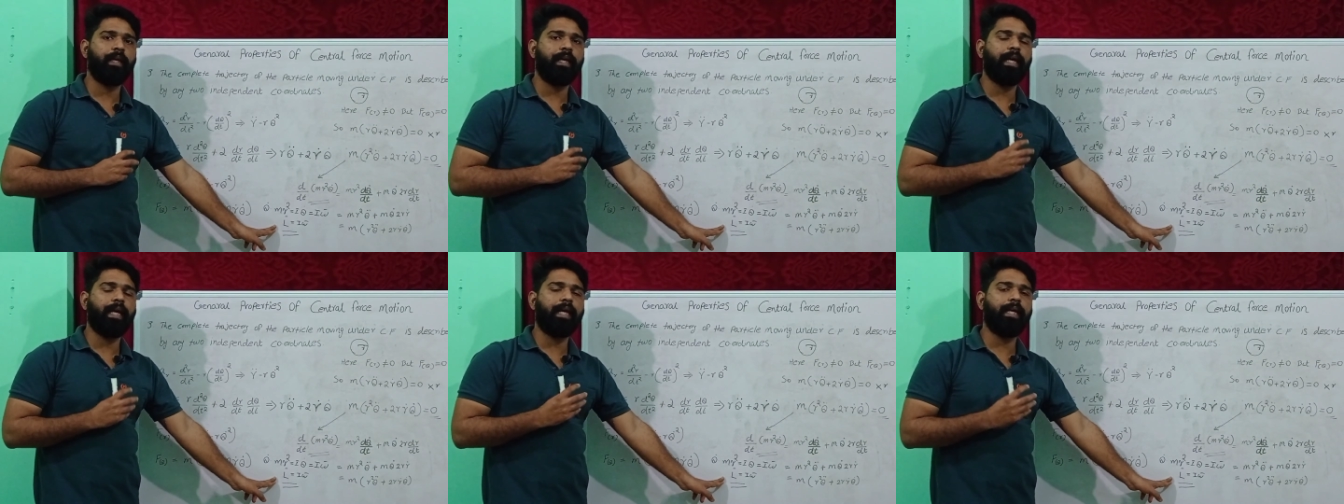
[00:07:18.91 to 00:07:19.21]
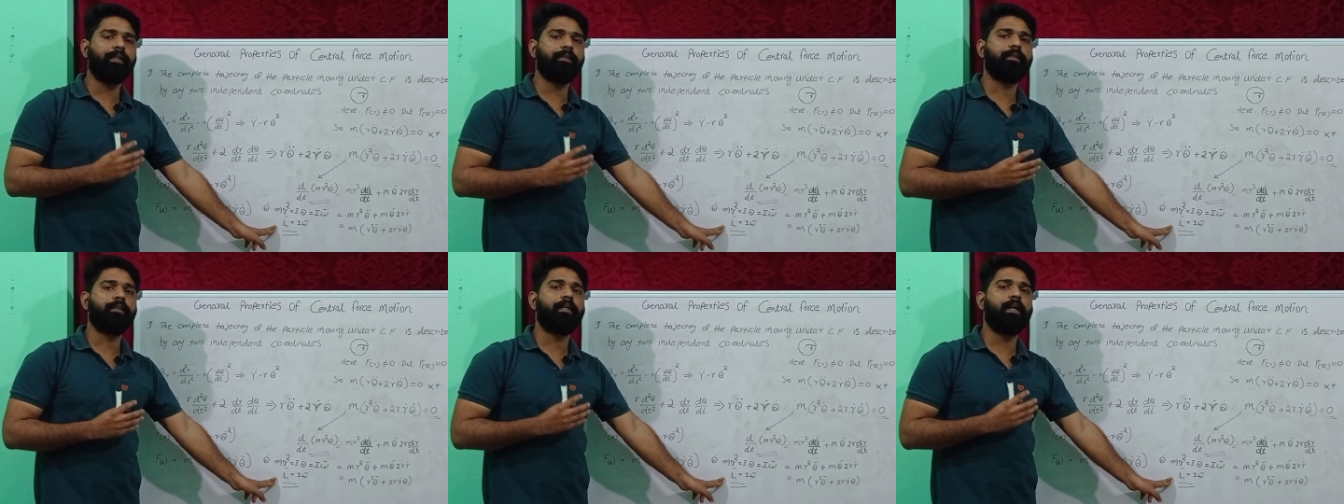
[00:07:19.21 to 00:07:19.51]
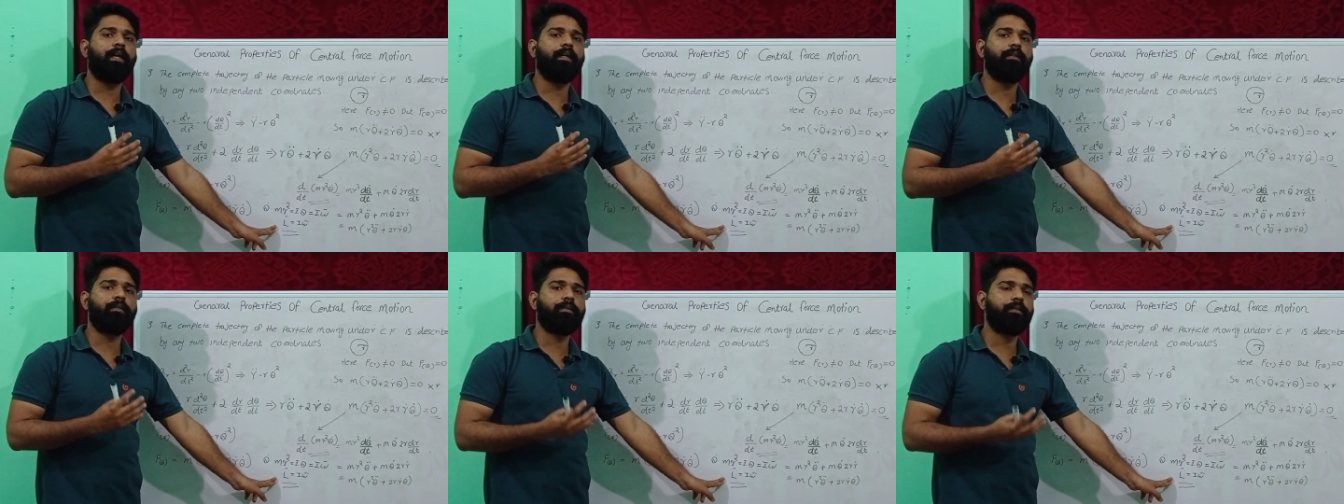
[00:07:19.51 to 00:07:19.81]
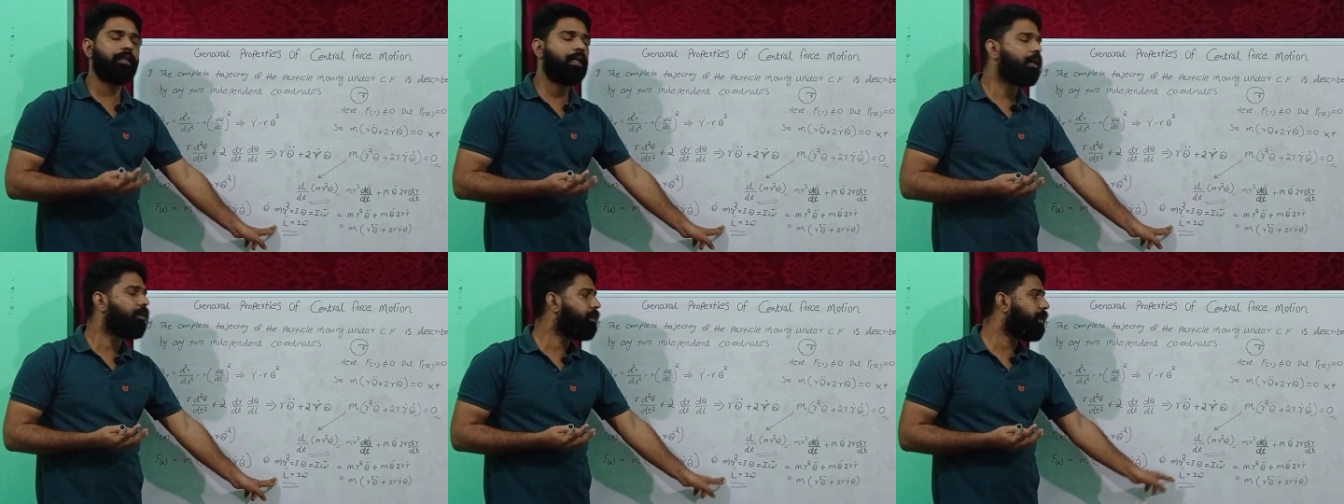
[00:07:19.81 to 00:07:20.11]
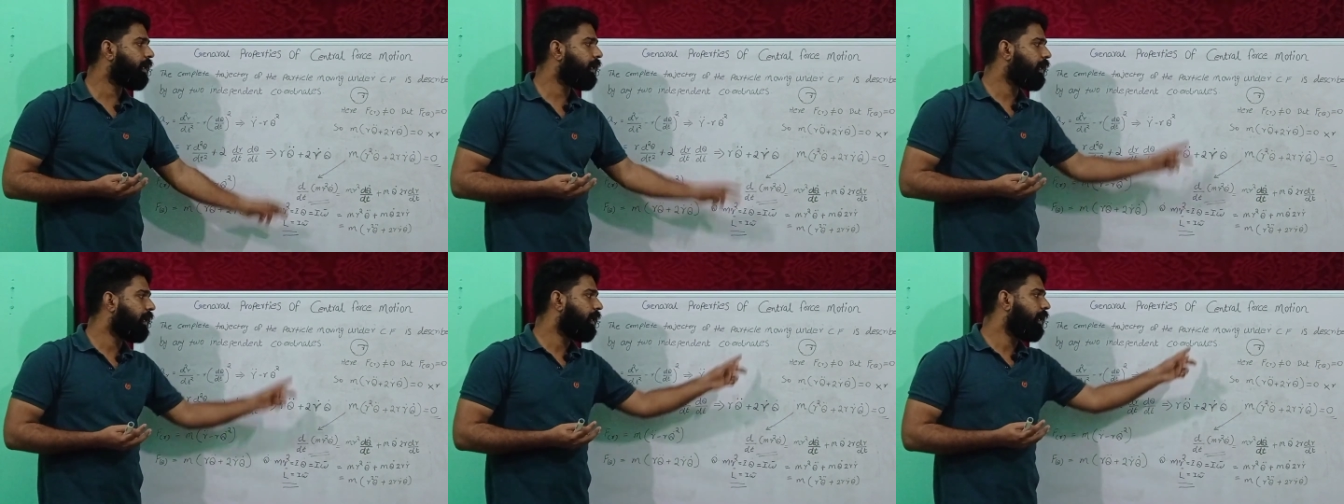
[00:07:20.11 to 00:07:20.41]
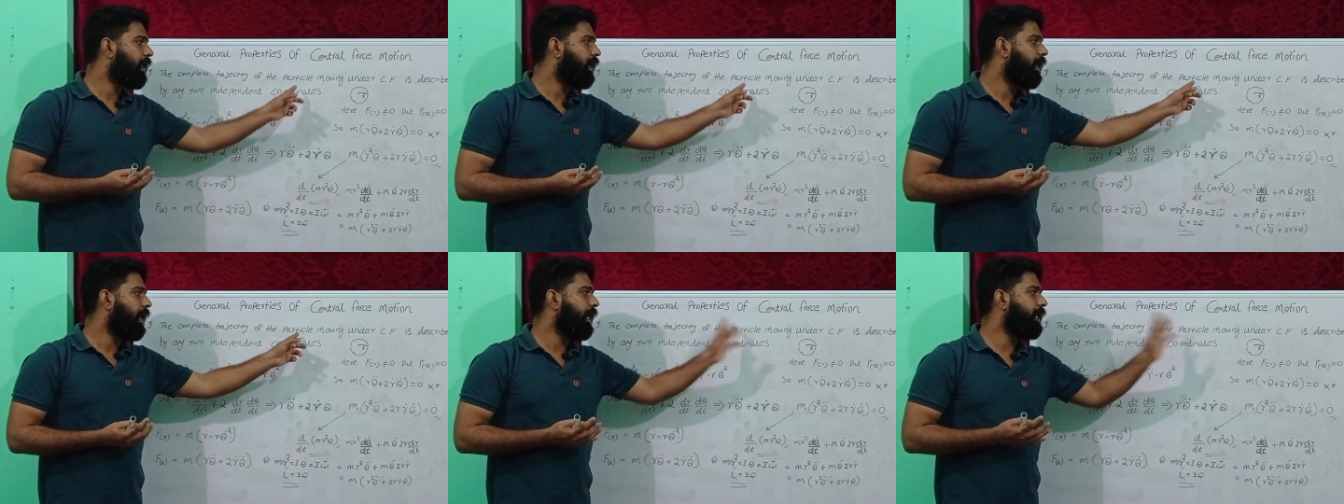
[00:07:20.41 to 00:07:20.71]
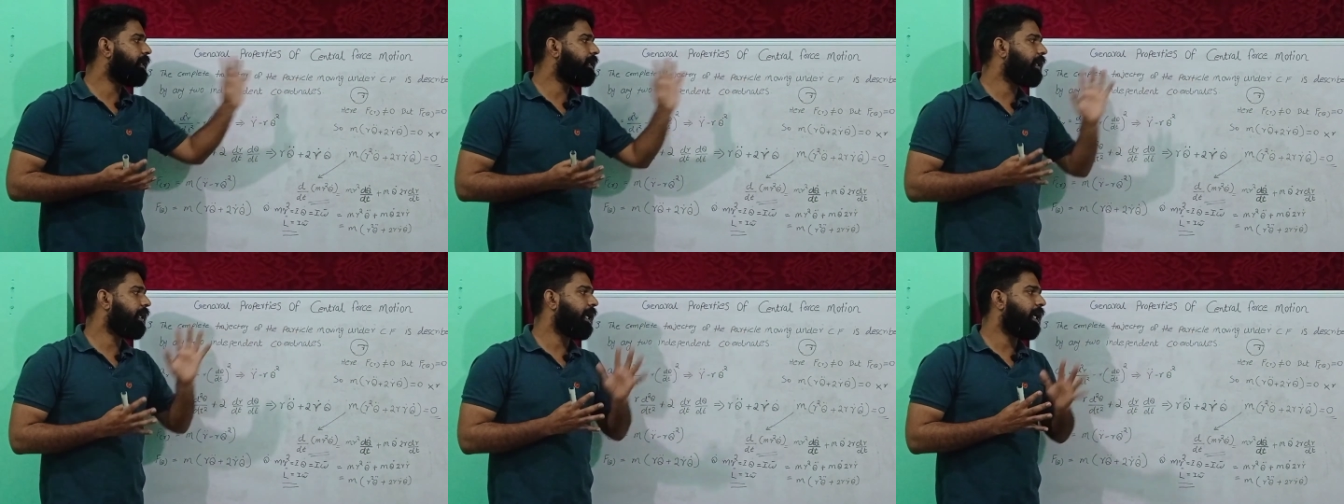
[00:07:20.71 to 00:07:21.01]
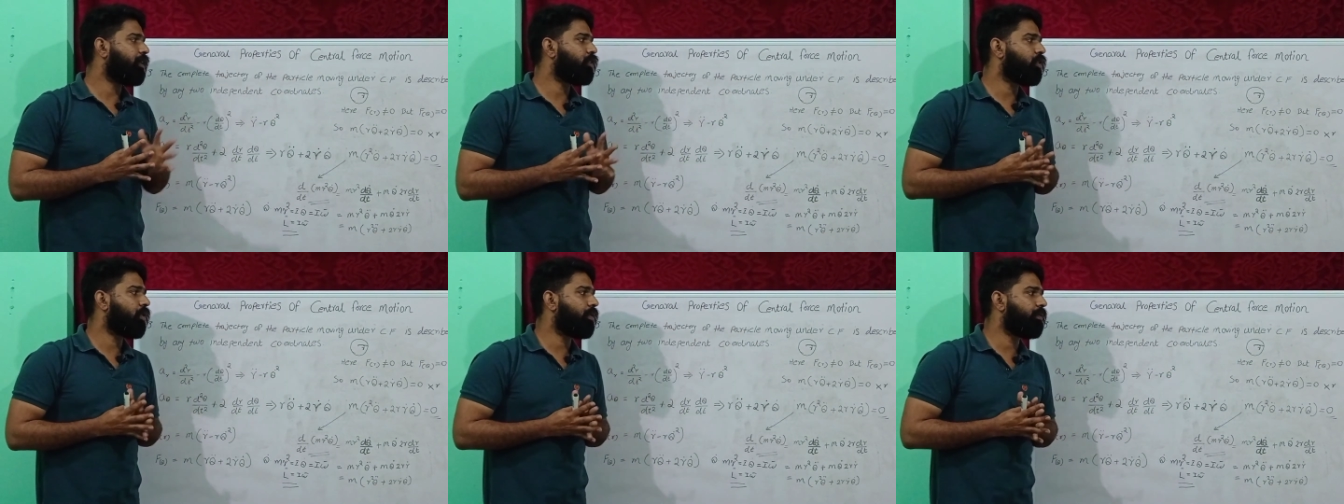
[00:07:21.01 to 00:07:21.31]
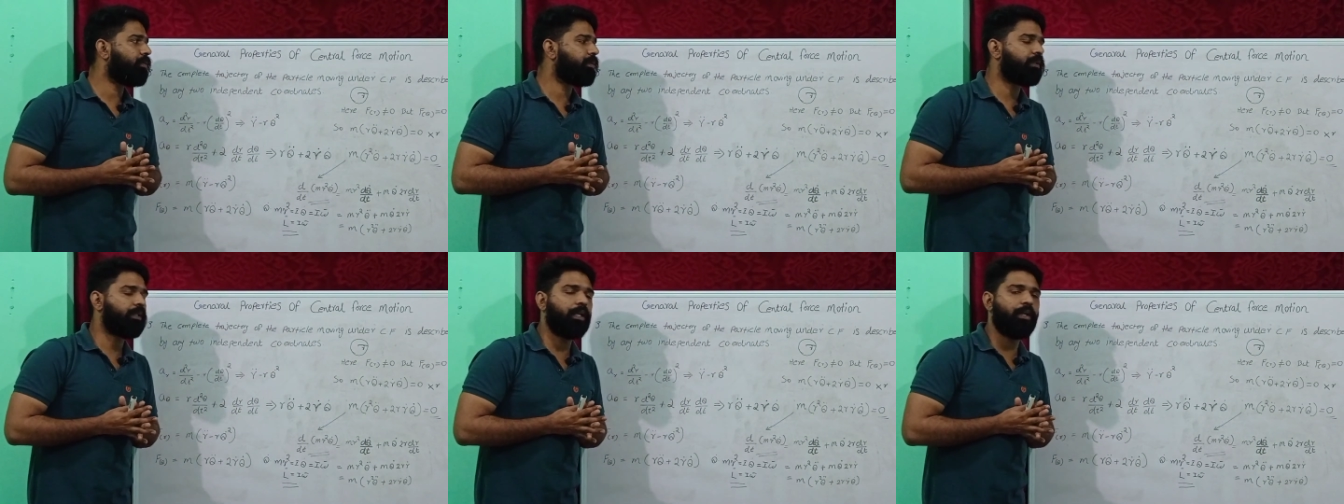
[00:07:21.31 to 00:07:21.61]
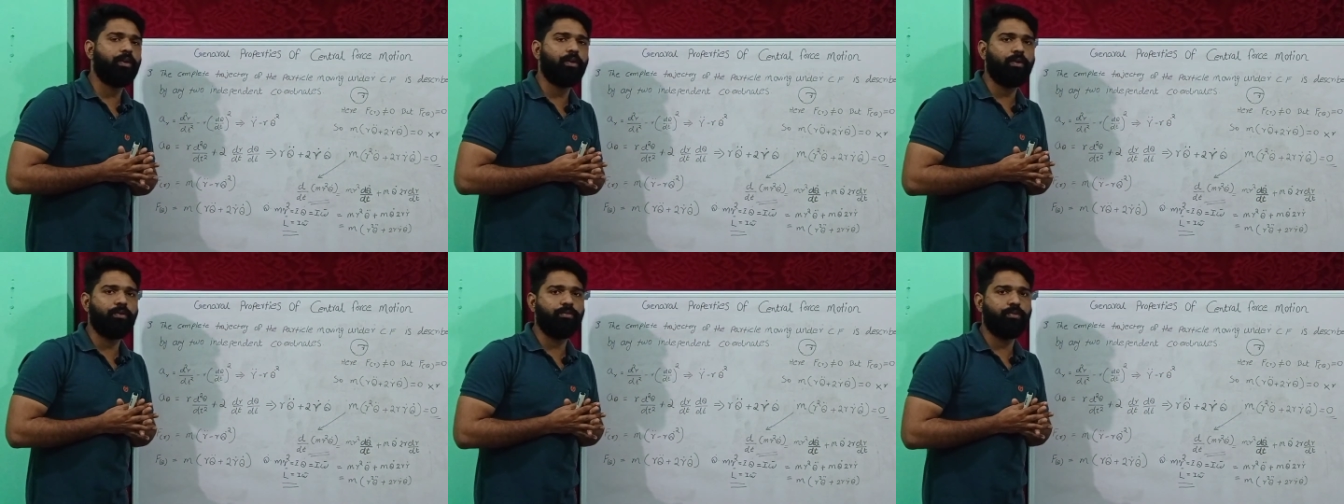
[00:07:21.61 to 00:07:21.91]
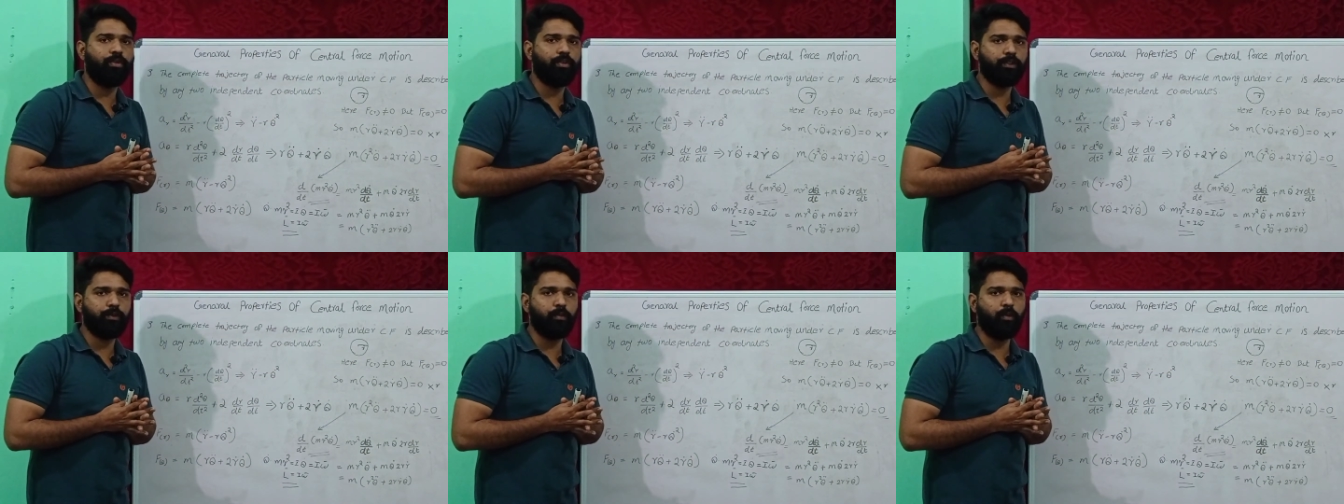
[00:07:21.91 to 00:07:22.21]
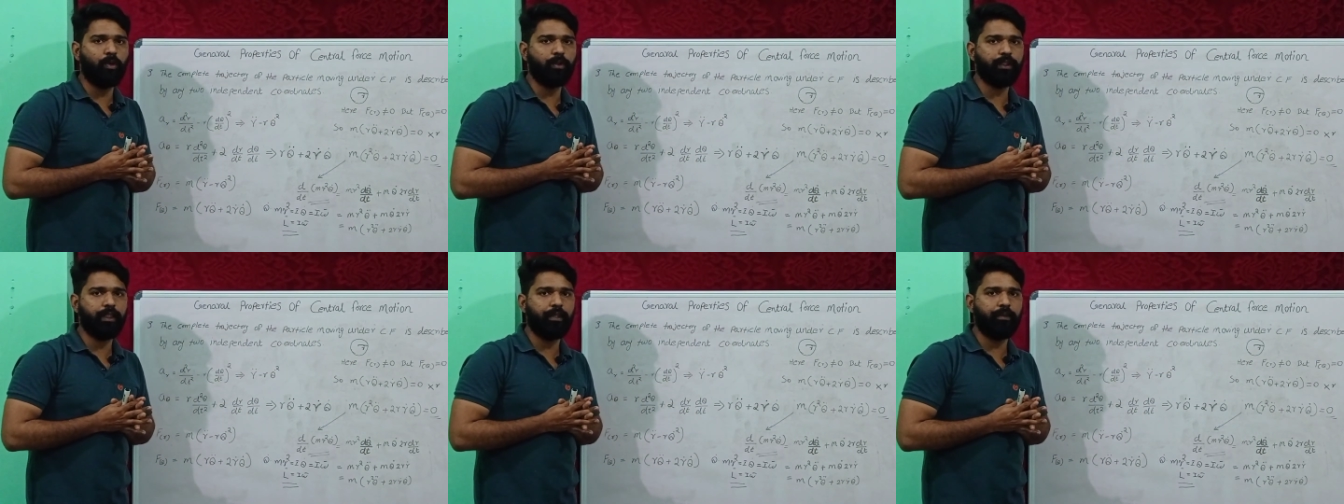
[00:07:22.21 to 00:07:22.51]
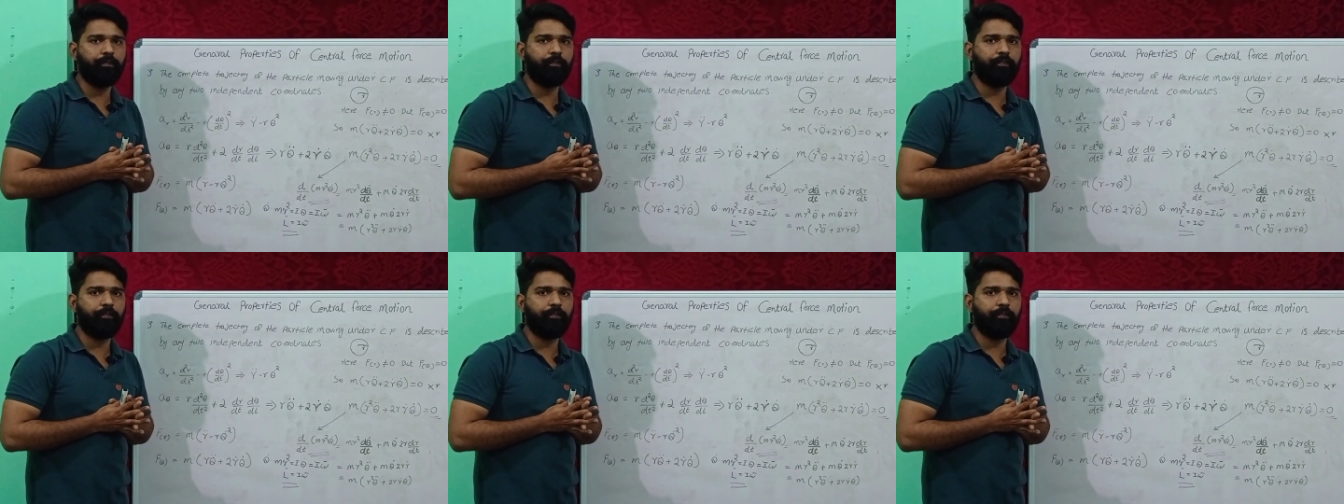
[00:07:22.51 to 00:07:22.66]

is conserved in the case of central force motion.